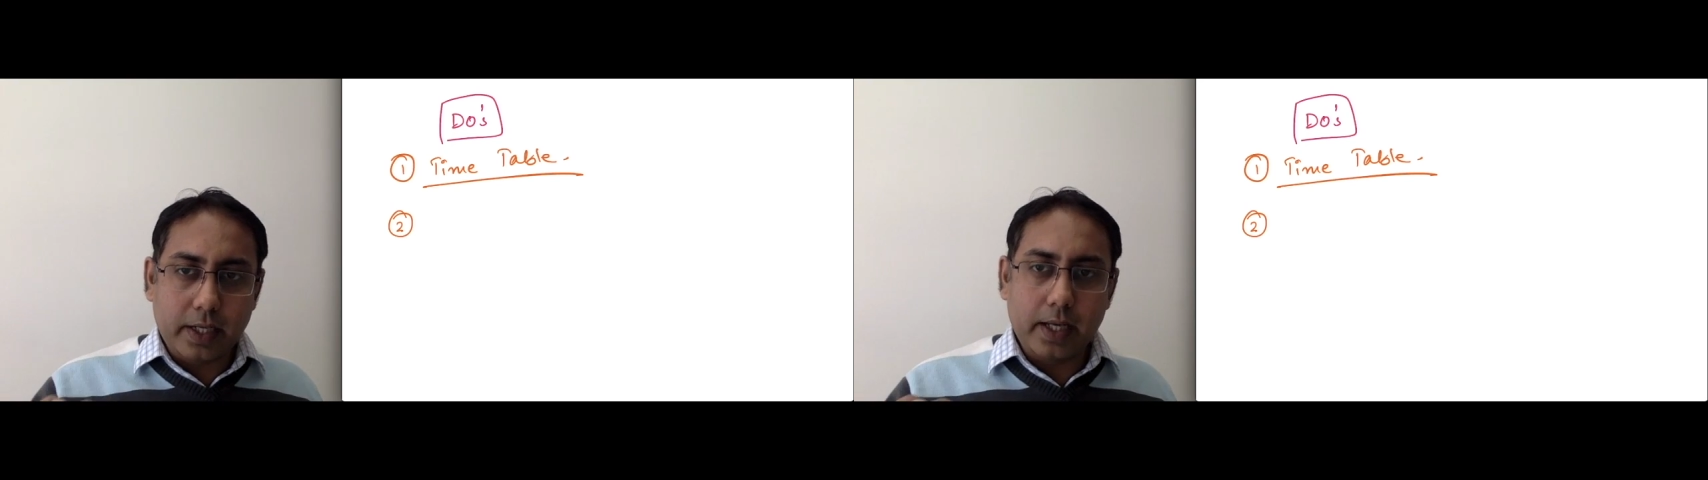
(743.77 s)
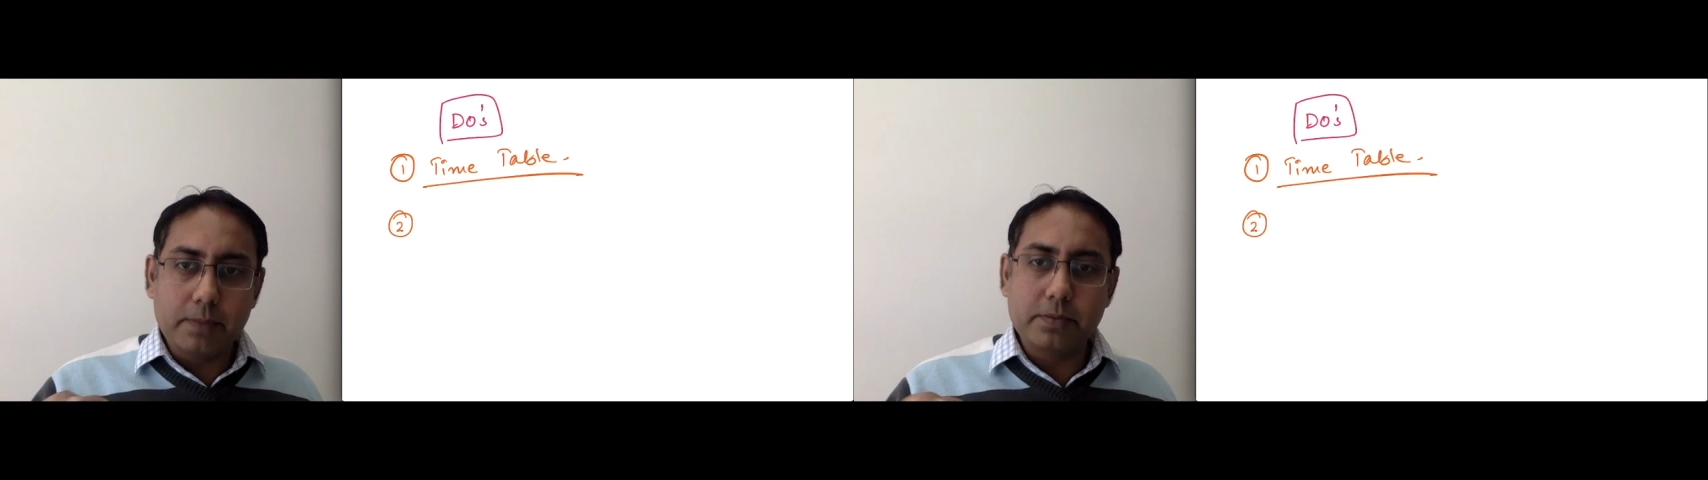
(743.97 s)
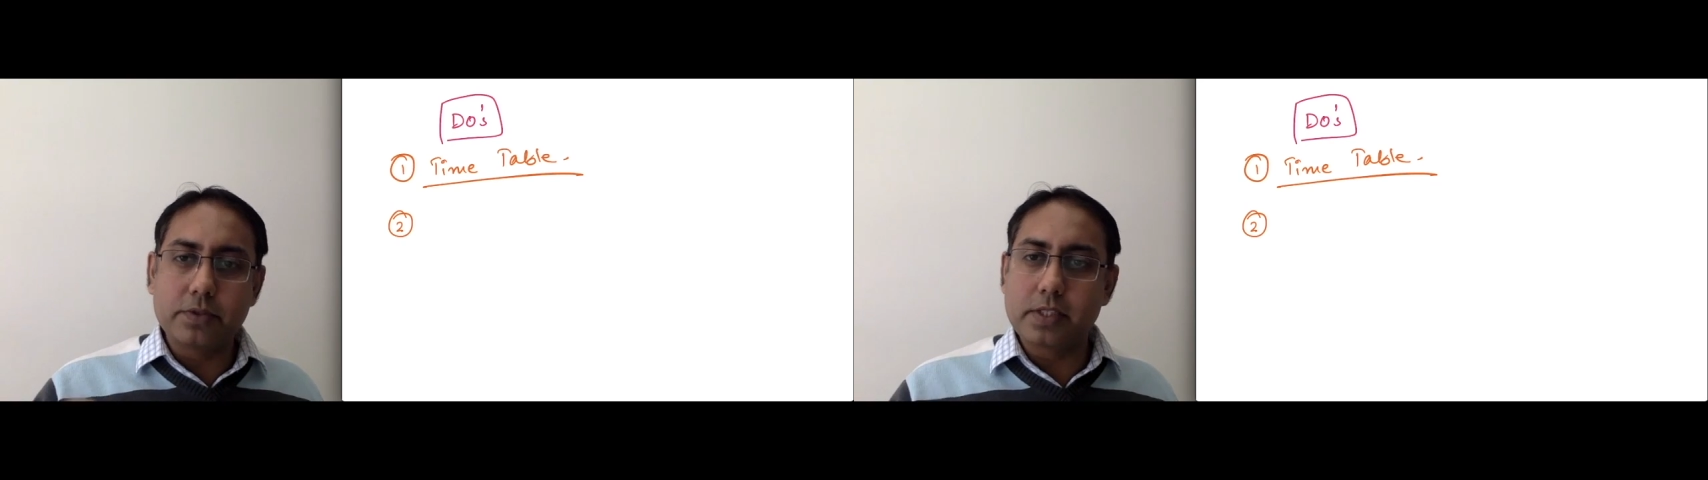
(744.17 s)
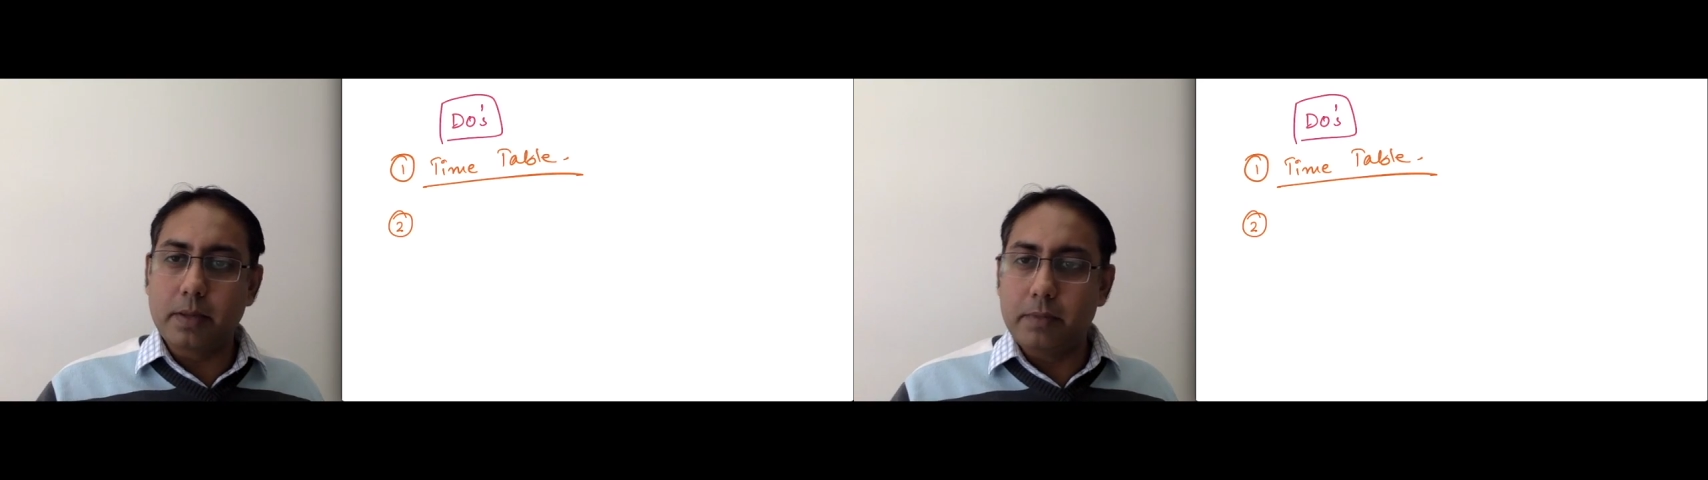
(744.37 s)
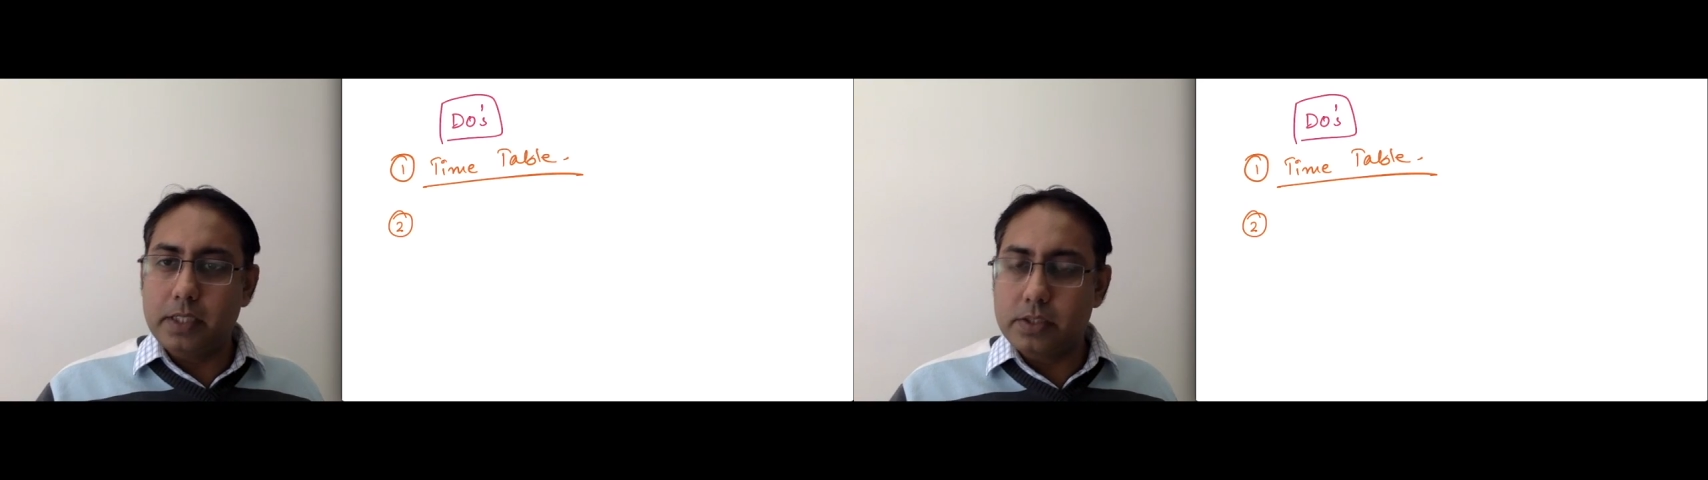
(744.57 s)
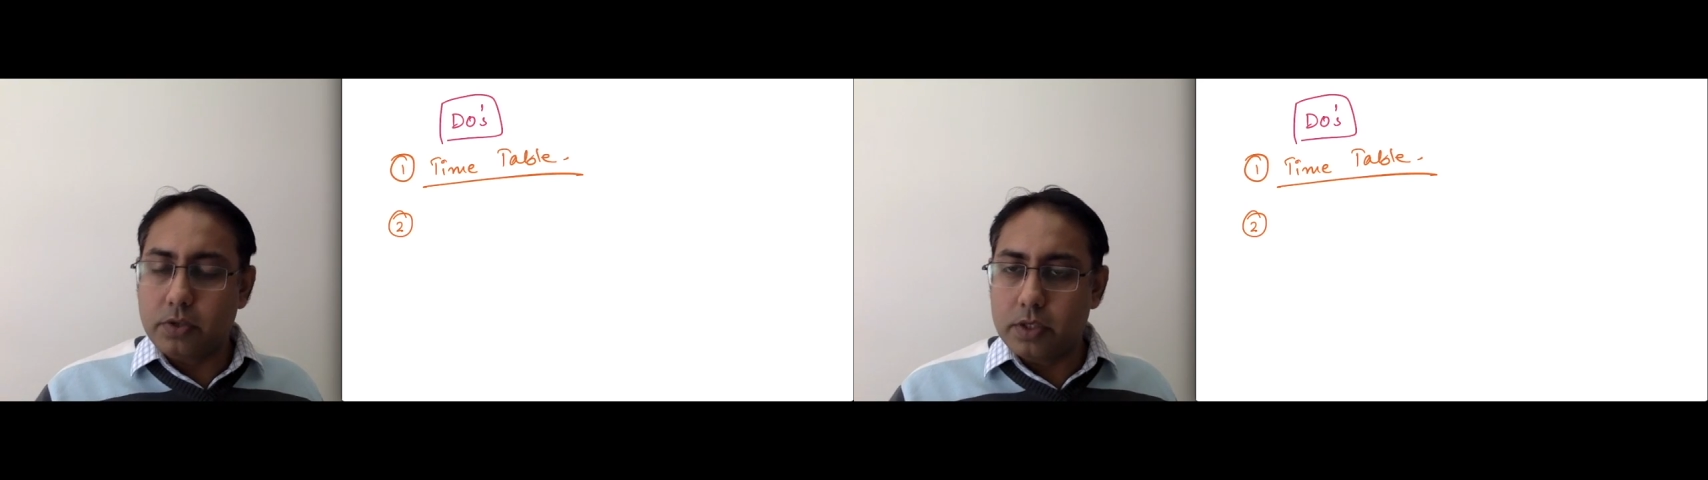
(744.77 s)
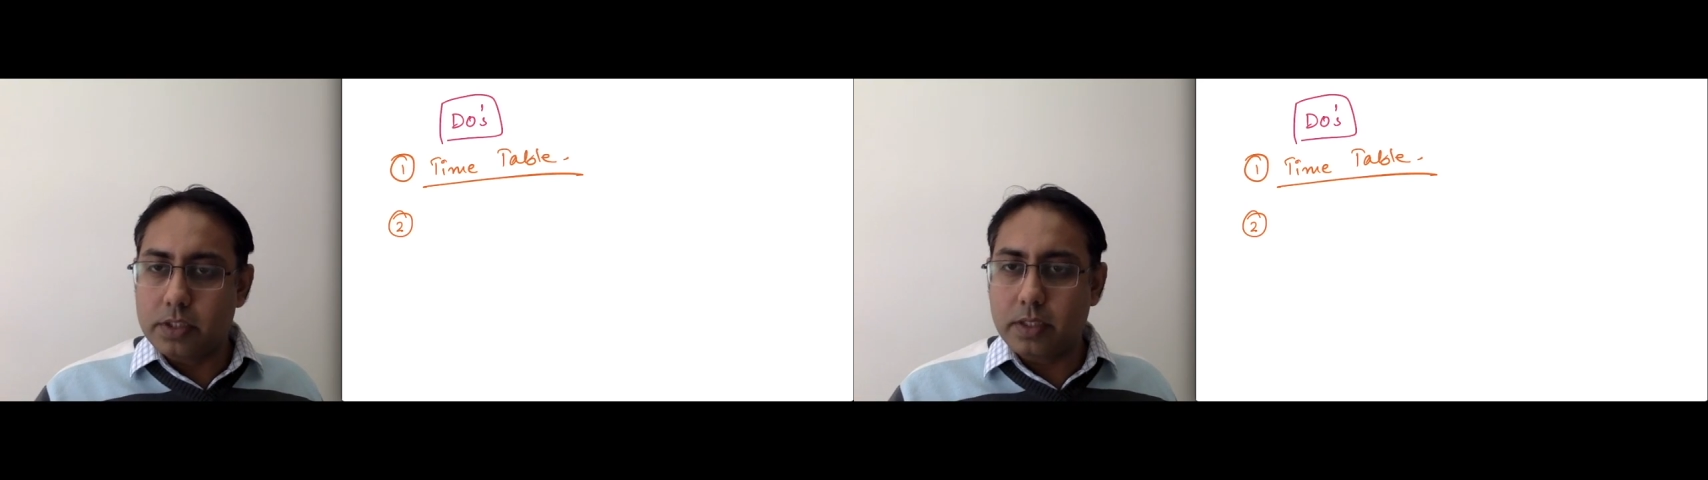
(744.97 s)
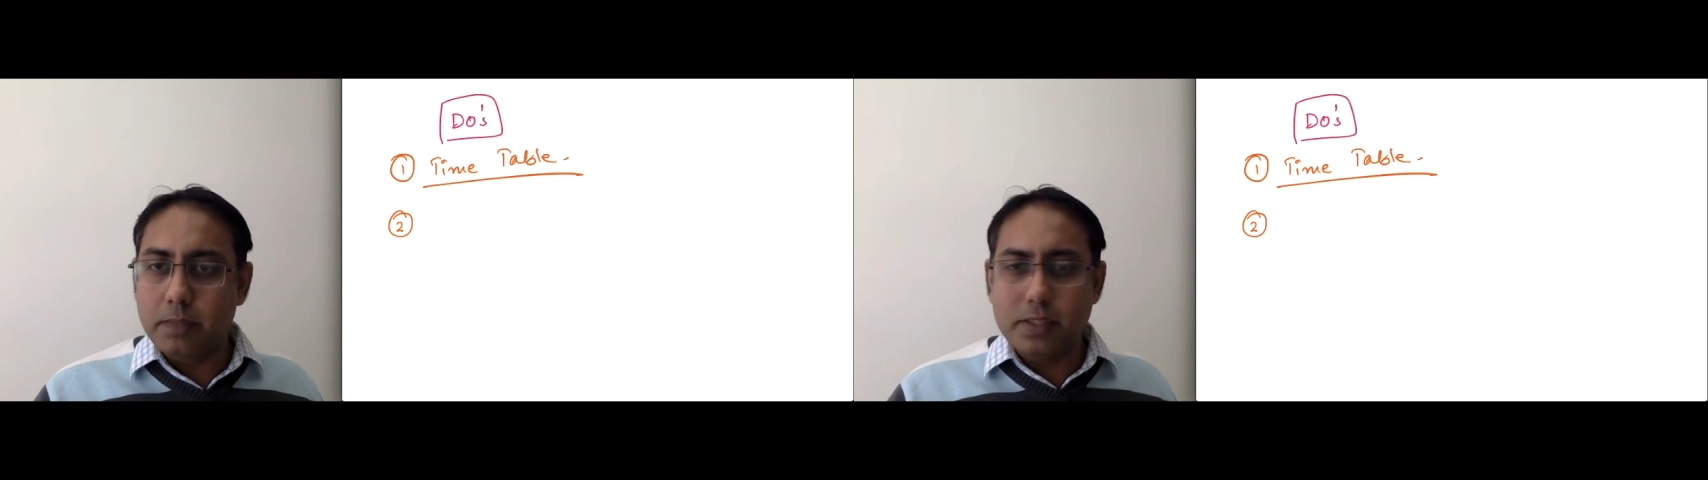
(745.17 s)
types of STEMIs,
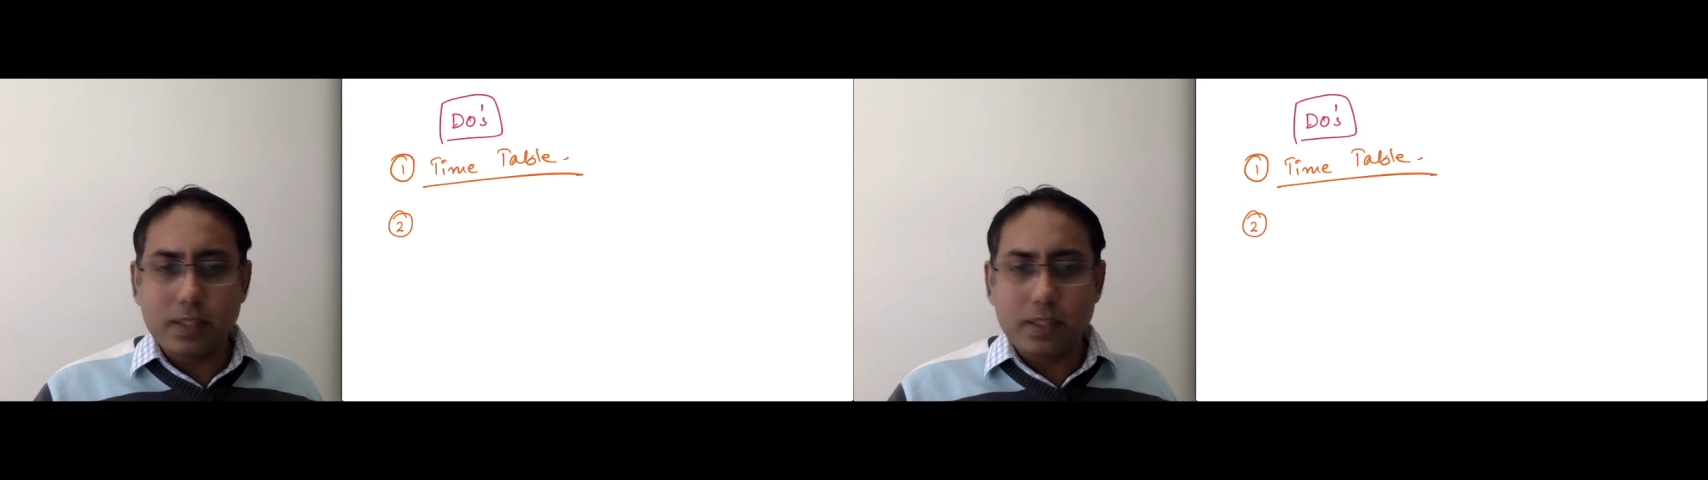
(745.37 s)
non-STEMIs,